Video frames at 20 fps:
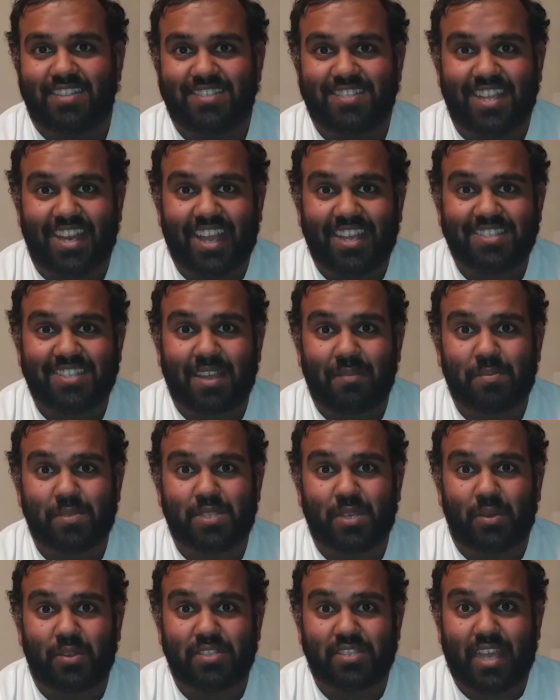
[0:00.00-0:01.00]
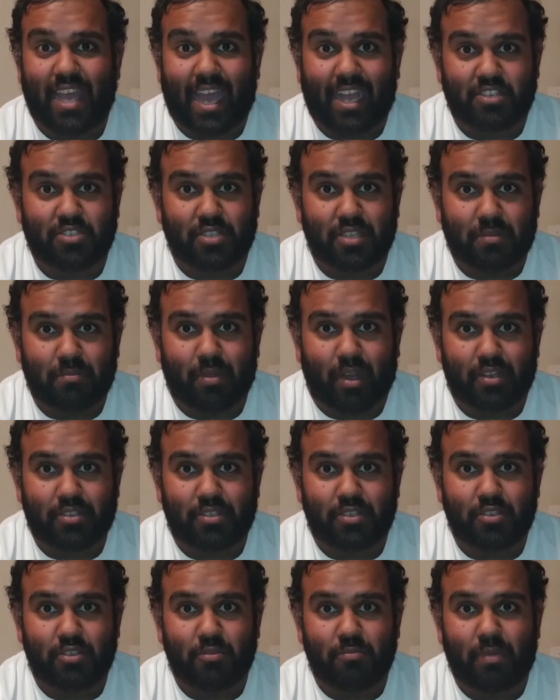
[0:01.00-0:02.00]
Today's episode is actually brought
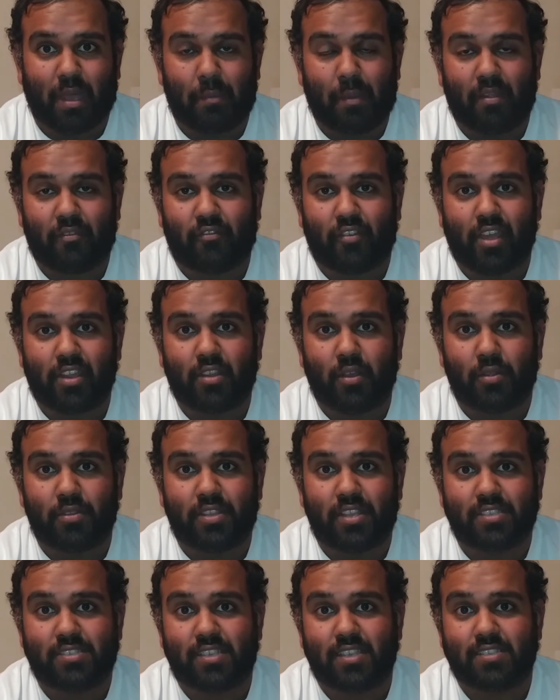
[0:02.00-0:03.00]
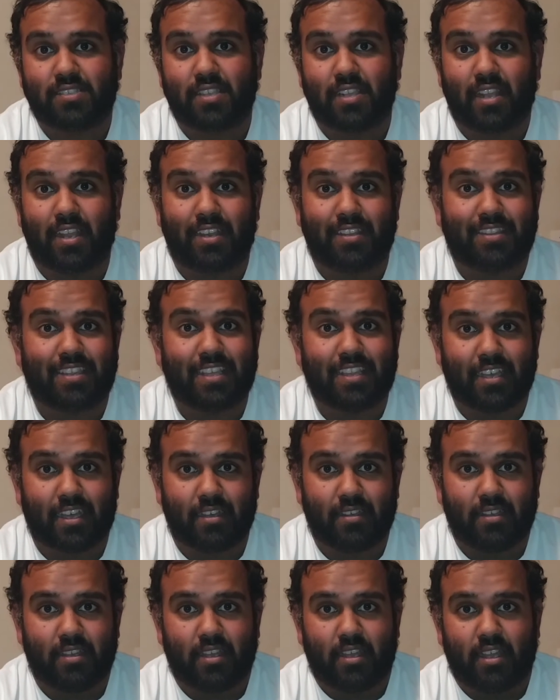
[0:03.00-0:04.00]
to you by my friend Odisseus Laertida
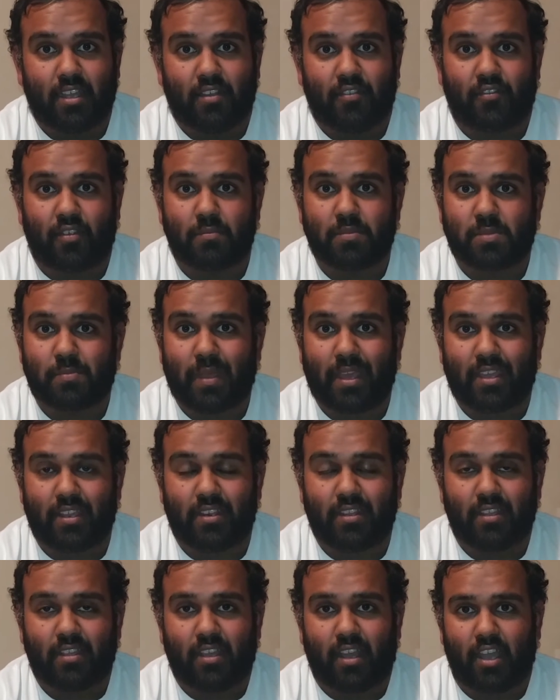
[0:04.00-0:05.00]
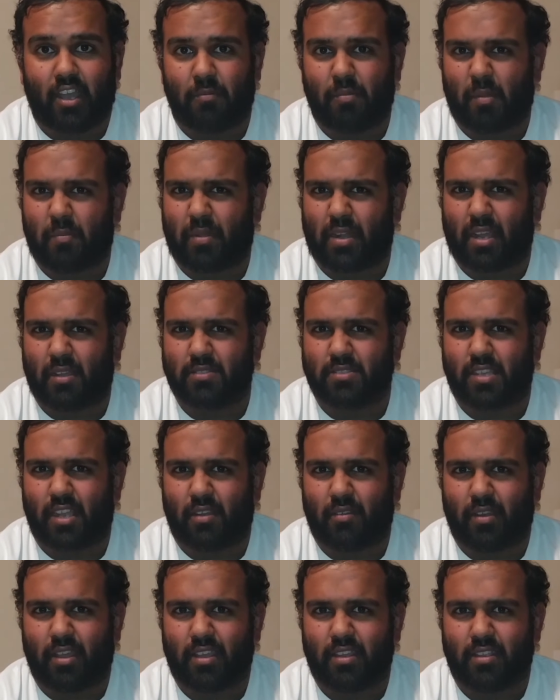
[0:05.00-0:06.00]
from Spain. I hope I pronounced that
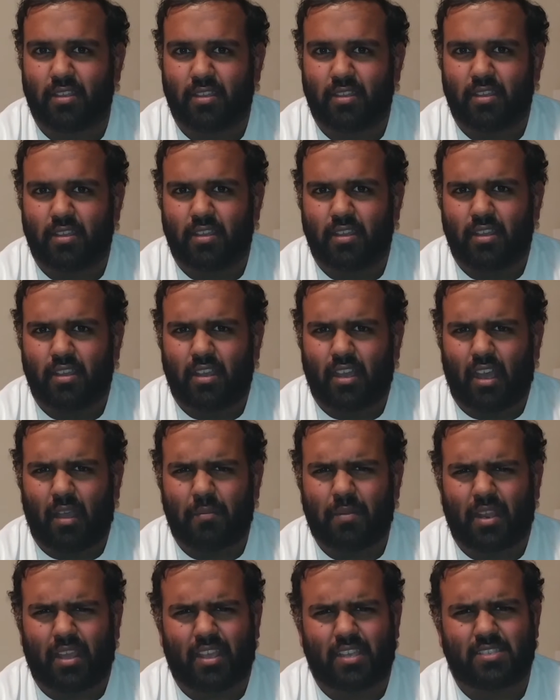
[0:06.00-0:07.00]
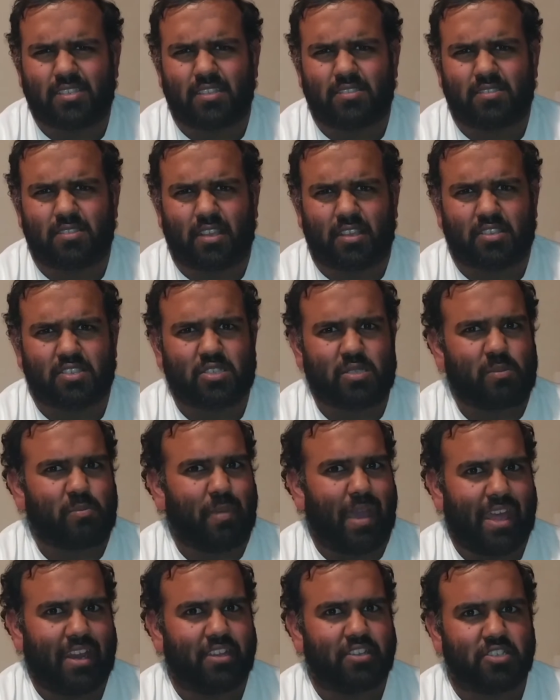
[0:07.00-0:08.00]
right. I mean, I guess it's like
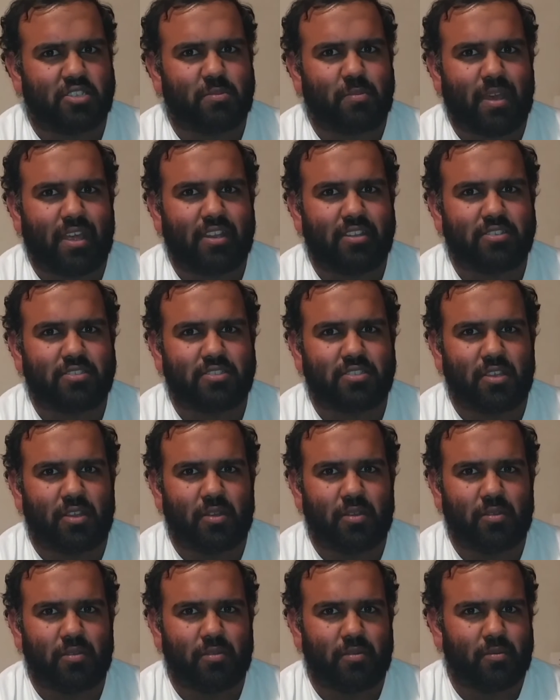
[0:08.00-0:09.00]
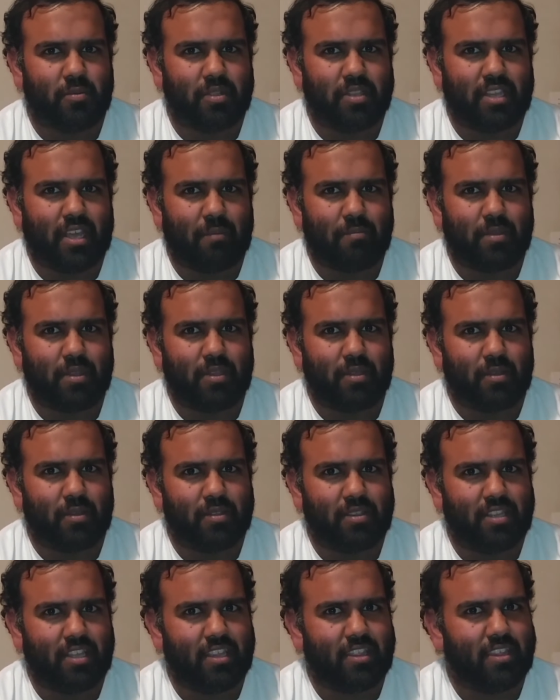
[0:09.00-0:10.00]
Spanish, so would that be
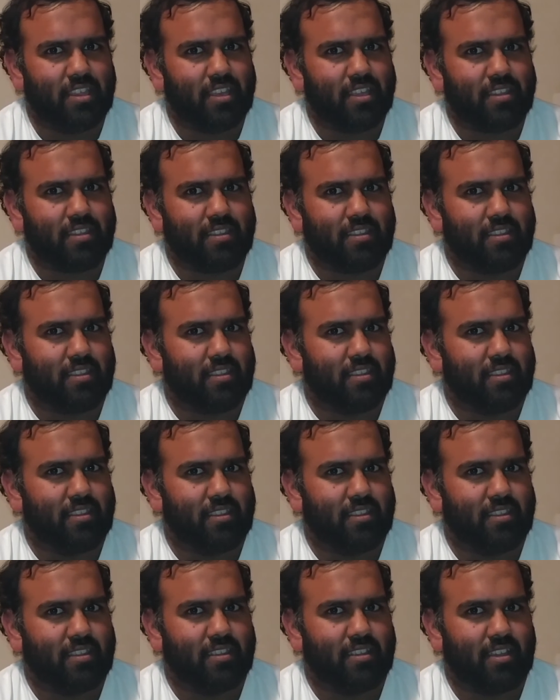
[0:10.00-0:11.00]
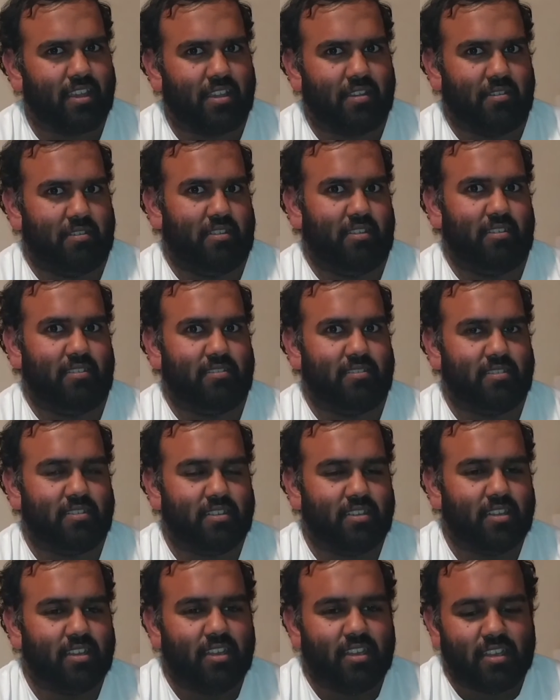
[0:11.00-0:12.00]
Odysseus? I don't know.
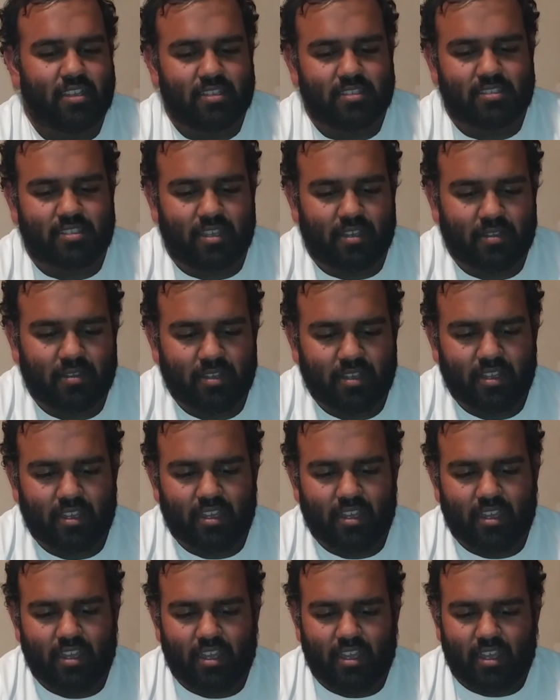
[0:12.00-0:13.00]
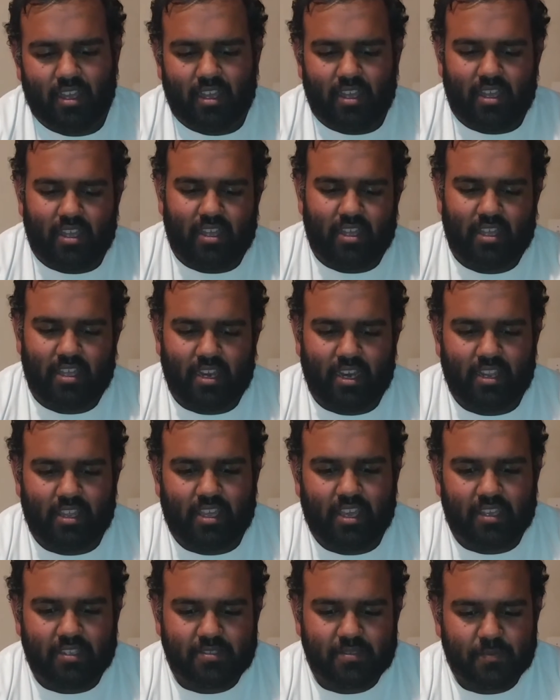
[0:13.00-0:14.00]
So, in any
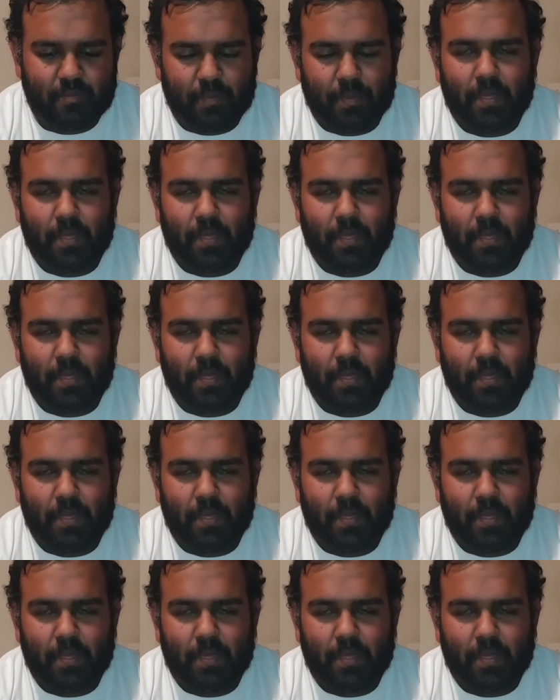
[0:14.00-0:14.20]
case,